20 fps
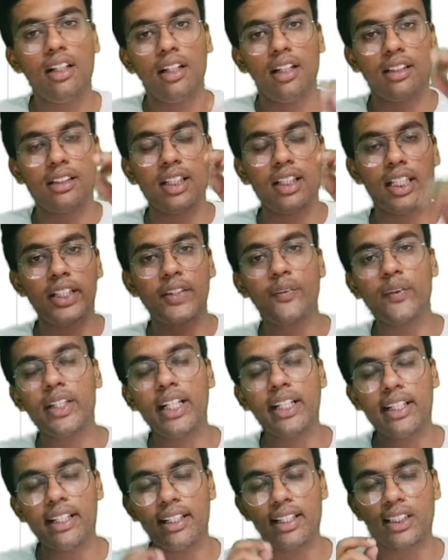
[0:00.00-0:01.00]
The
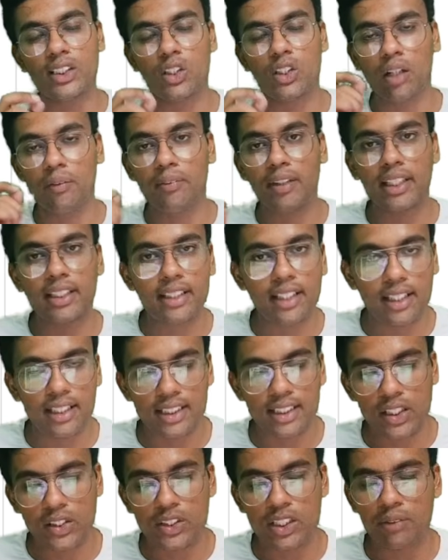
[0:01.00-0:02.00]
liquidator is normally the
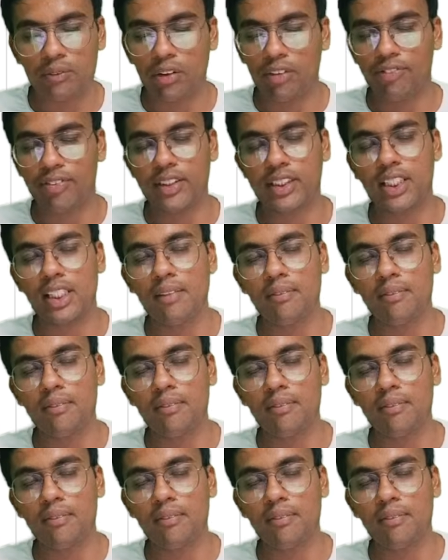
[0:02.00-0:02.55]
resolution professional,